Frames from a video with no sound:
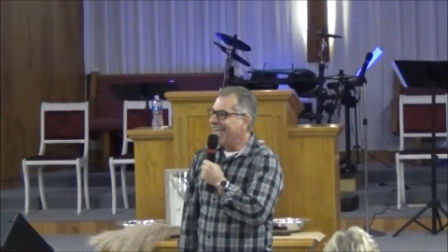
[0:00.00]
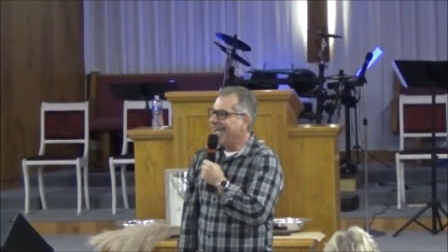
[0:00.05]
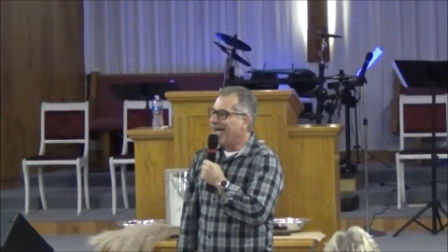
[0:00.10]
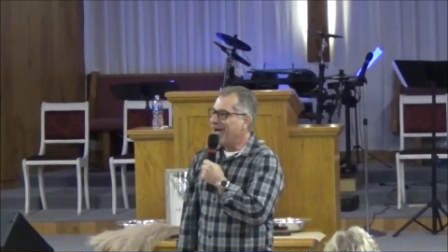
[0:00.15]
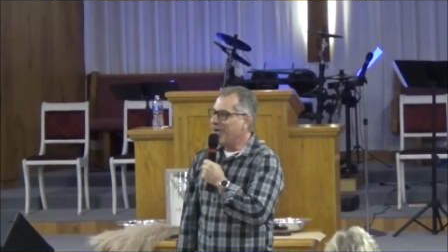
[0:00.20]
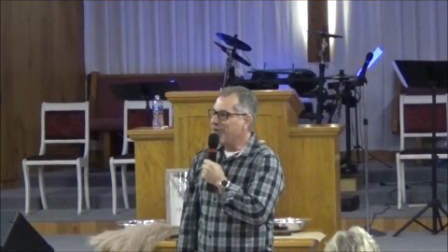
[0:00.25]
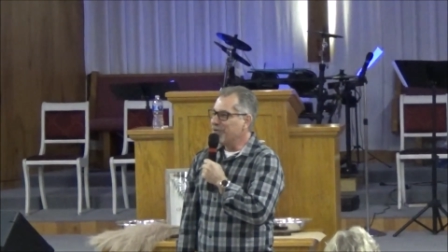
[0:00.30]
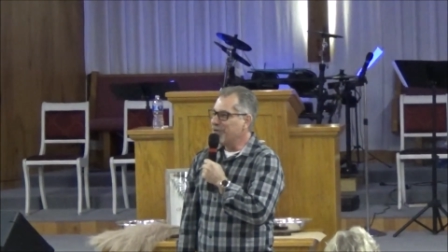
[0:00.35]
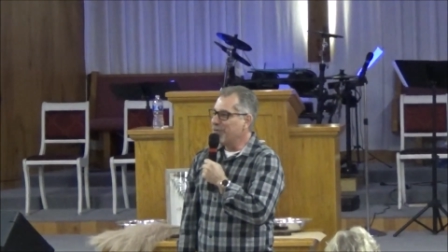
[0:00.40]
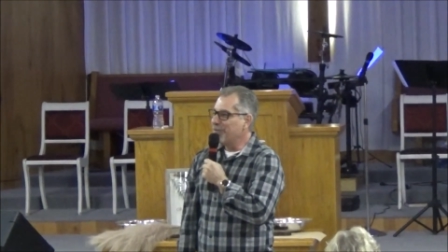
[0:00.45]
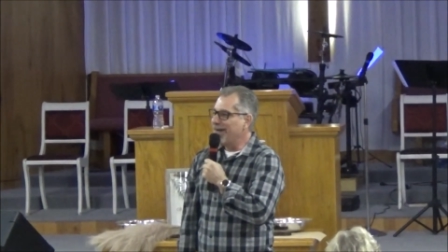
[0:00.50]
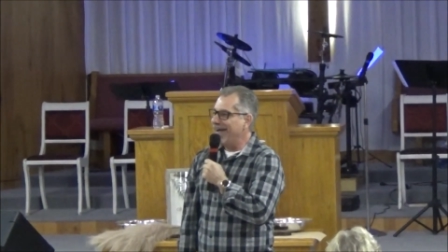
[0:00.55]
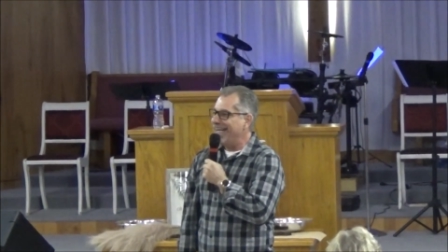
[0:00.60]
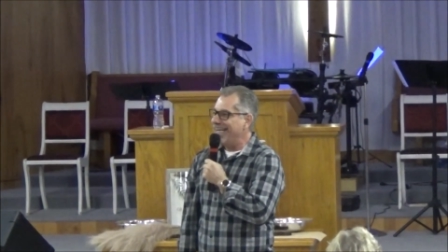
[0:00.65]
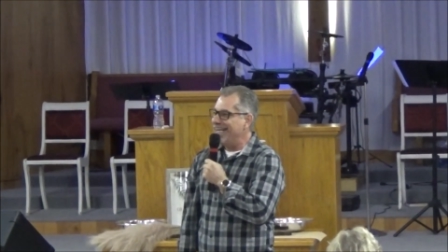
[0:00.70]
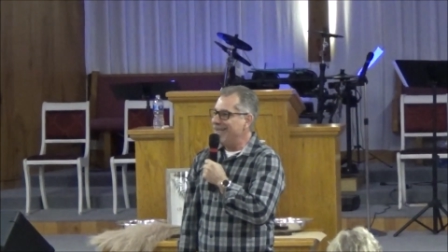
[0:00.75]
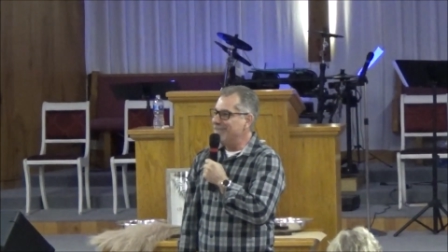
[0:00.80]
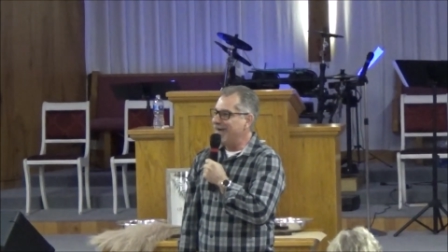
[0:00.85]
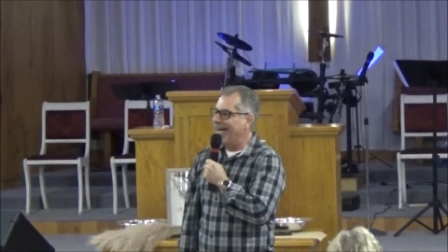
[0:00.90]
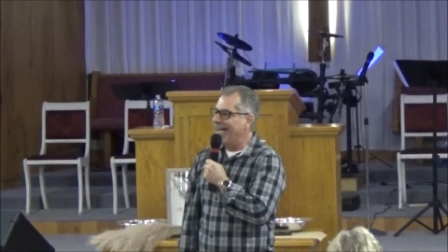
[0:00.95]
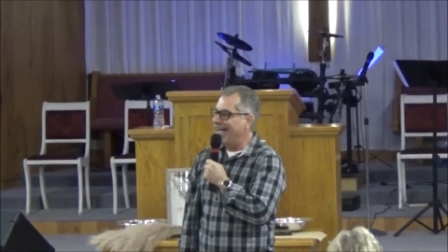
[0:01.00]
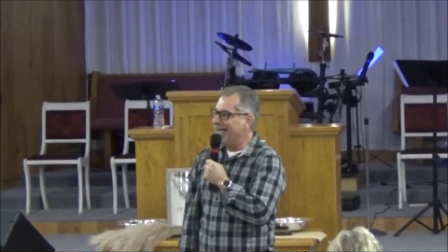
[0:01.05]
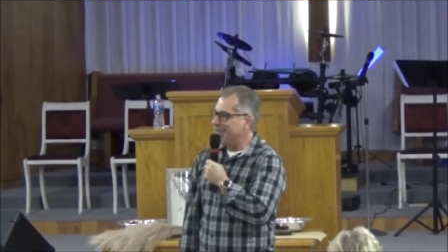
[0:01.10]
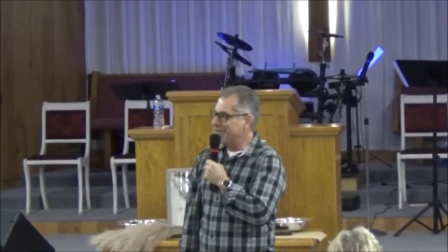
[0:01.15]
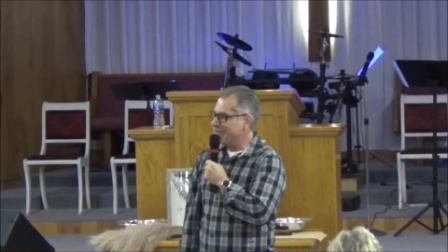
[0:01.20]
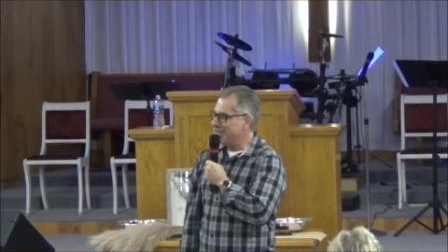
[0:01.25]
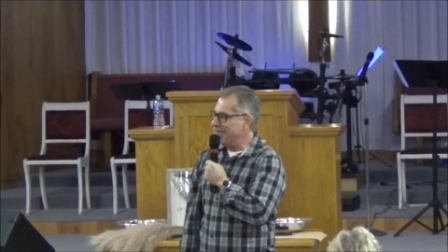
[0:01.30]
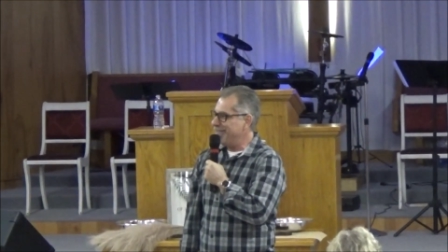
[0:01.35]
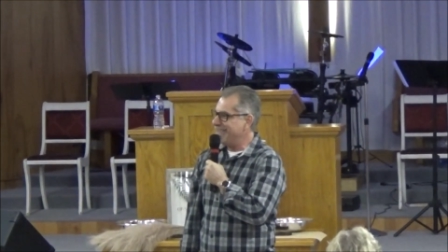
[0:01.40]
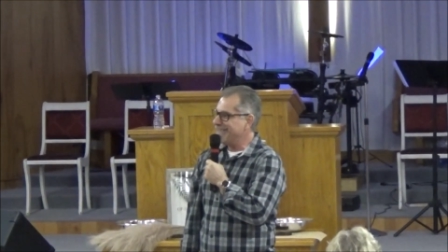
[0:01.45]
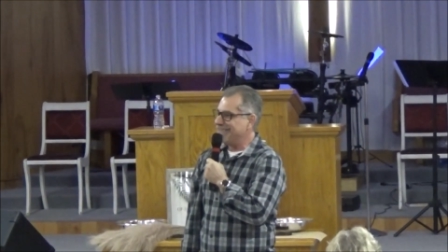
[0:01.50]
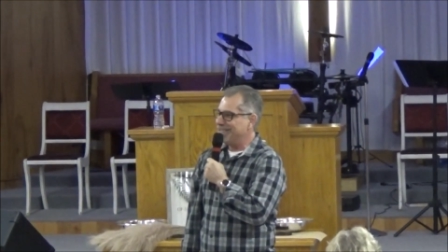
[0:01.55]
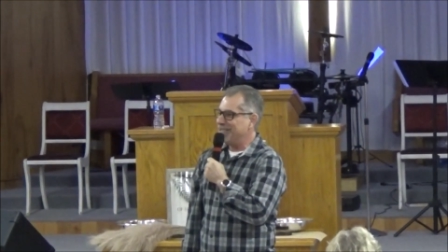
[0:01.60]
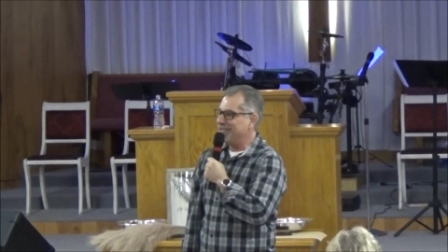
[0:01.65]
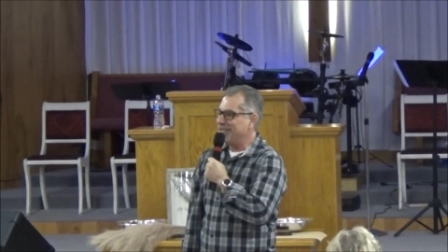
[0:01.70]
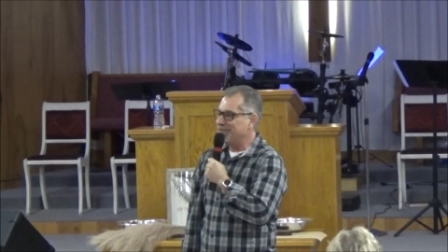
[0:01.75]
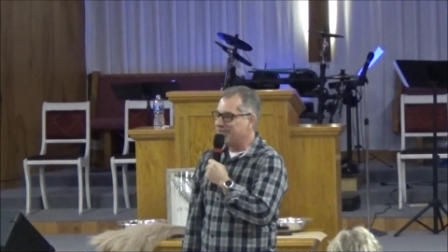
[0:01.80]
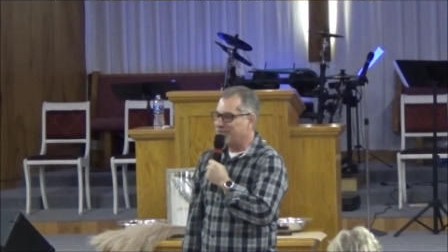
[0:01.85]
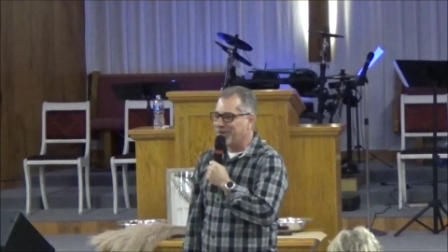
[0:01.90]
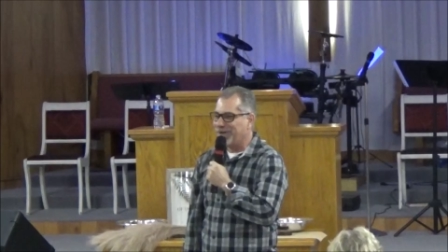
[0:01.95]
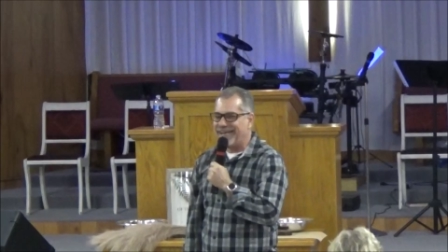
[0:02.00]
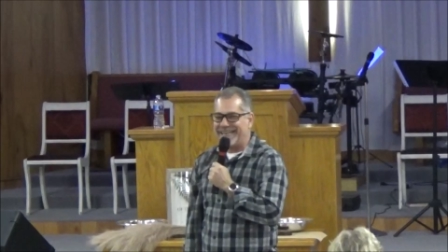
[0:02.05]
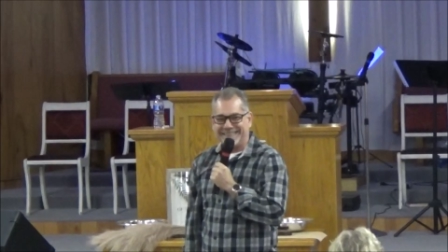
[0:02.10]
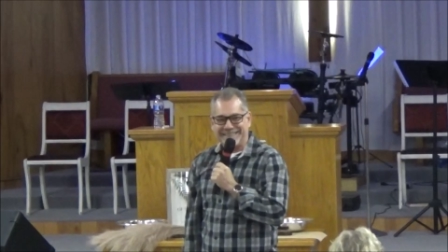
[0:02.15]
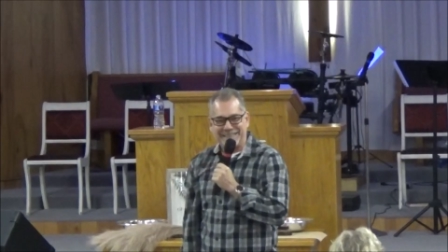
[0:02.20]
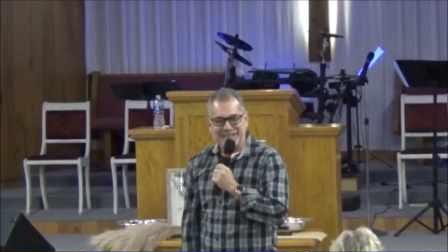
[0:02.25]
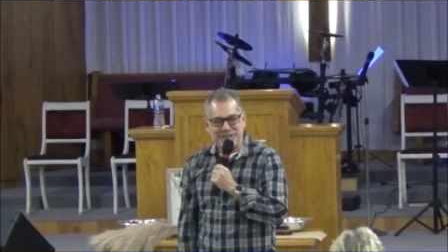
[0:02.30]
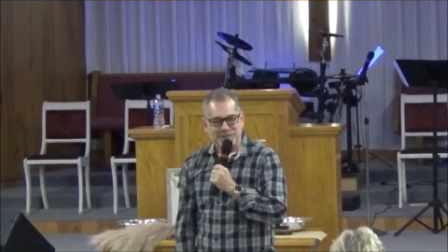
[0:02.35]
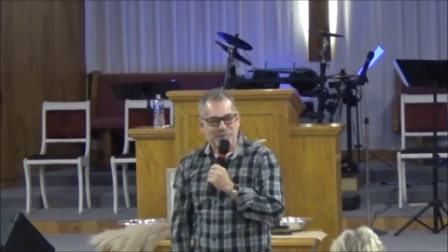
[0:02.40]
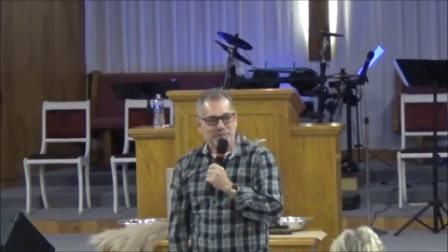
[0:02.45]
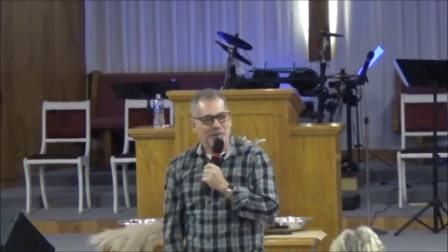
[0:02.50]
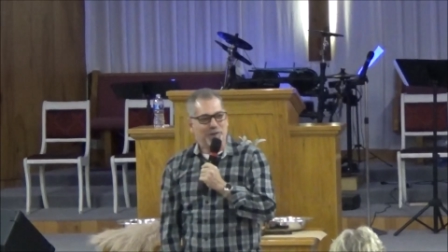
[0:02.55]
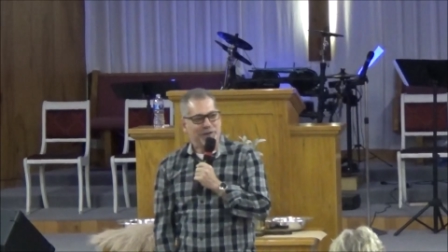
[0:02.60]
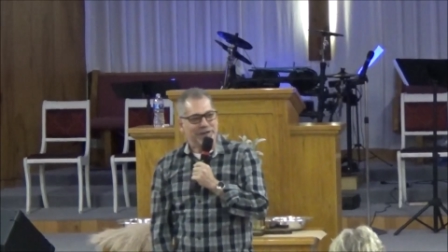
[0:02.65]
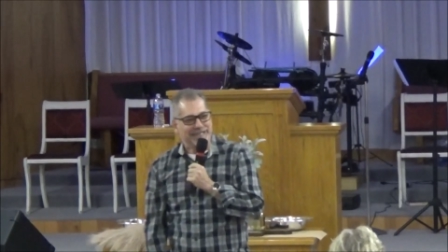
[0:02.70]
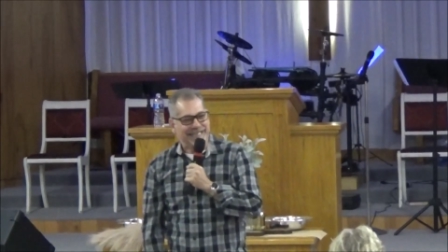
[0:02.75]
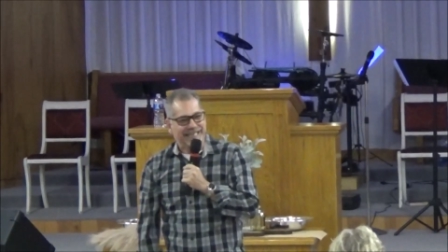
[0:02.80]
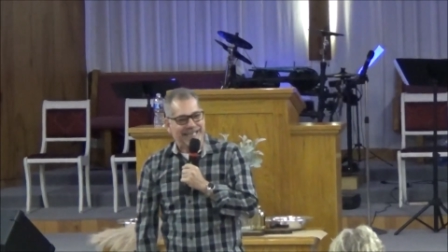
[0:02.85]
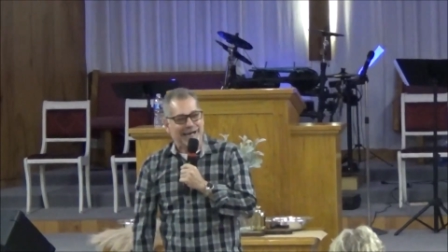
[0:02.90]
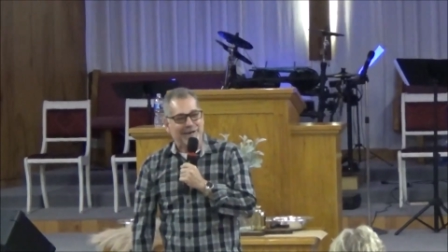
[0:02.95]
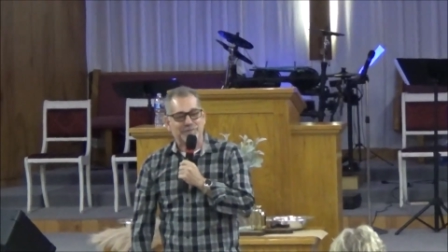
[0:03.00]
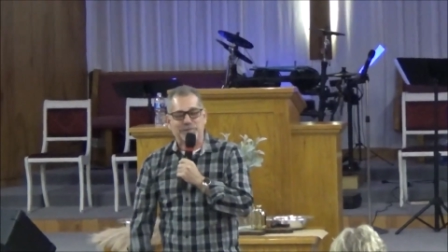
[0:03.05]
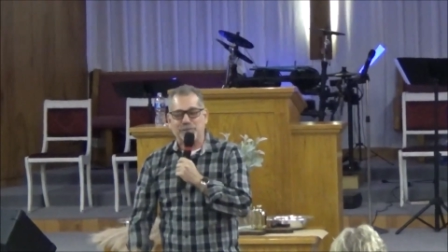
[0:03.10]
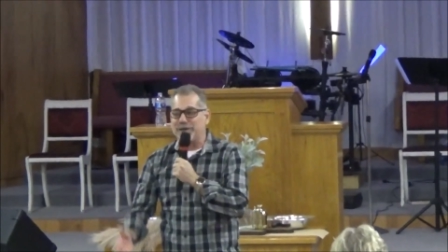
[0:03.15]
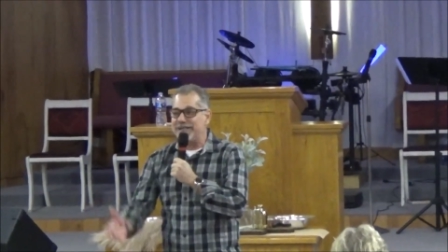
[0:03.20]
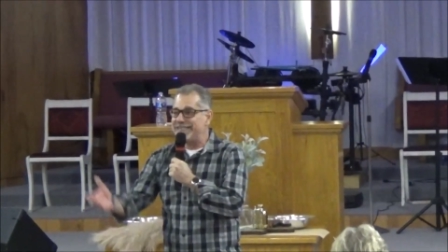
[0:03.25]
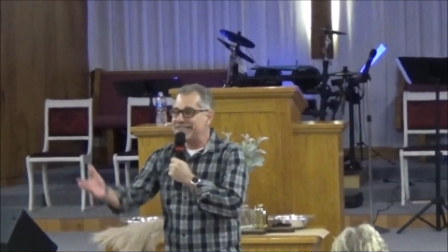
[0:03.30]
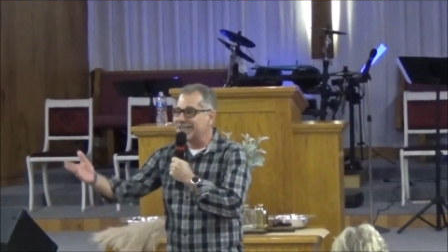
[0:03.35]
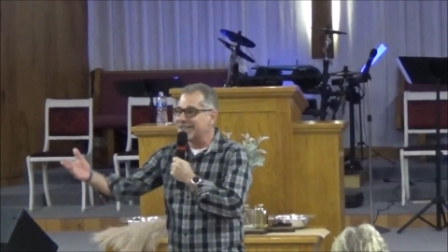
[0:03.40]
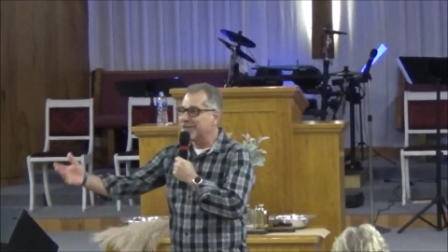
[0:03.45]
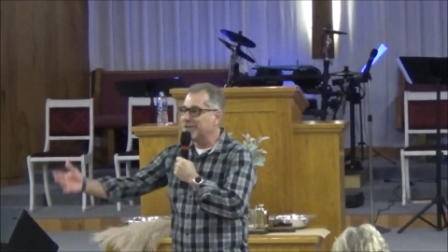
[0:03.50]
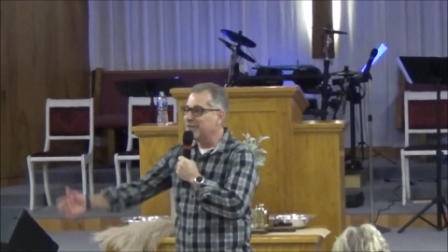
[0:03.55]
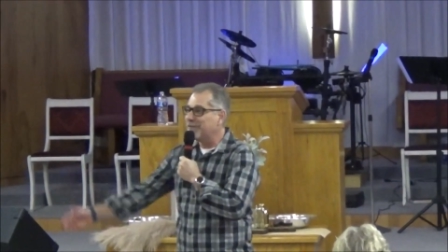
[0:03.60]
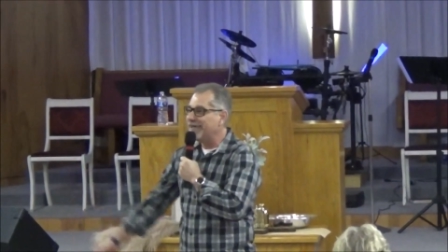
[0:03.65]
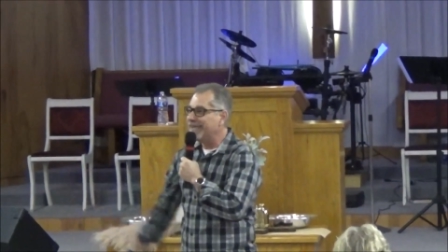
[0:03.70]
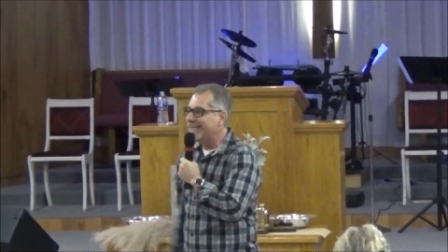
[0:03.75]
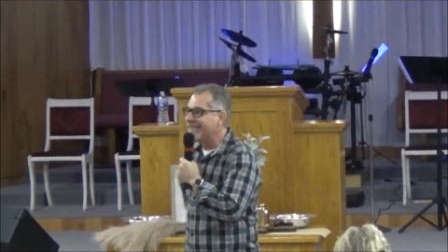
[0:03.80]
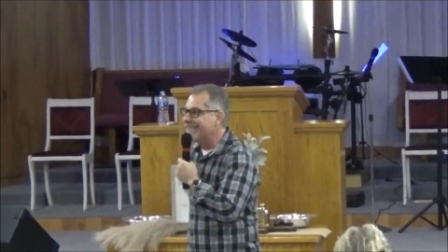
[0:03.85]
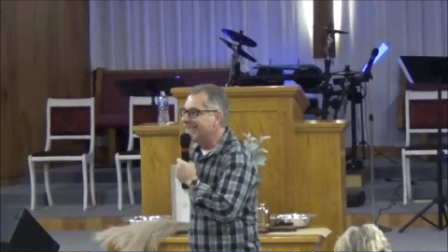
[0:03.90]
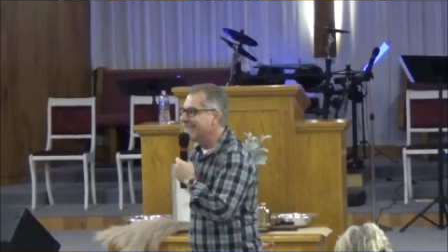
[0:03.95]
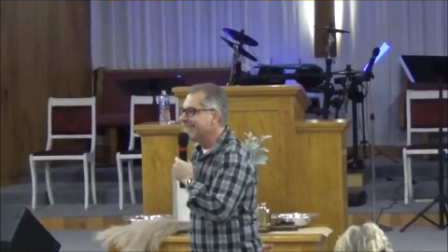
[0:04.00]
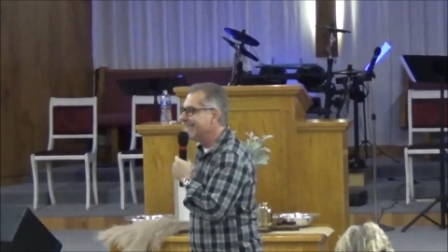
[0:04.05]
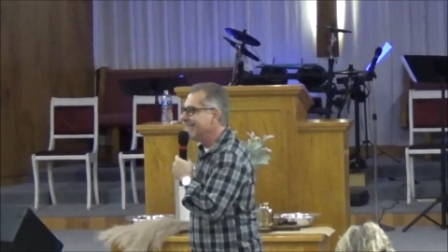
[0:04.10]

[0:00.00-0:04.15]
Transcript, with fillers: I don't know about anybody else, but this is a good place this morning. Can I preach a little bit?